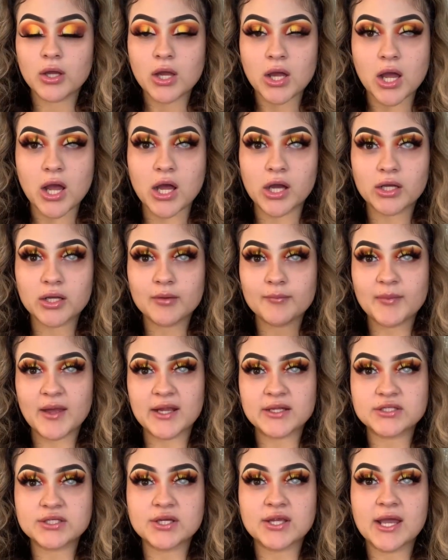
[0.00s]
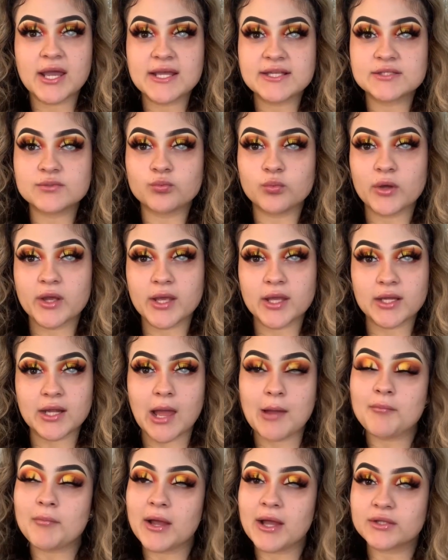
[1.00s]
I'll come back to you guys when
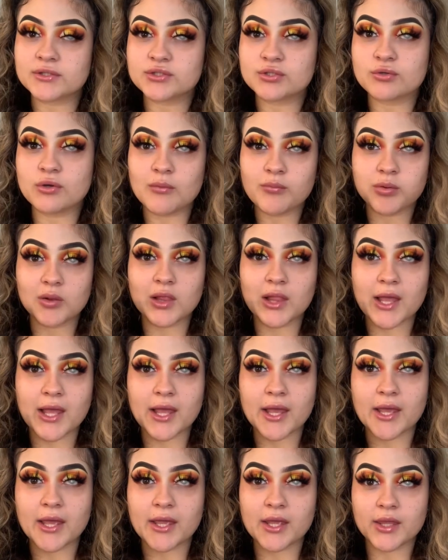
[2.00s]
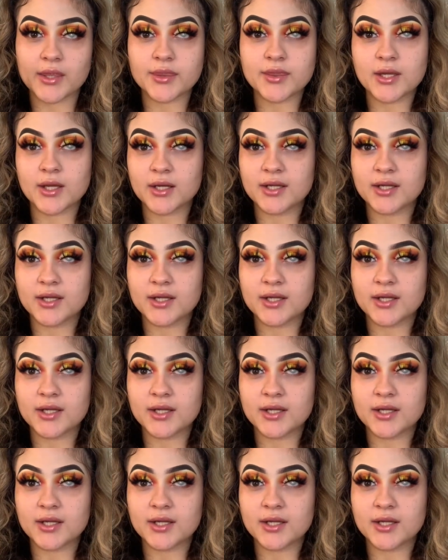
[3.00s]
I'm about to apply the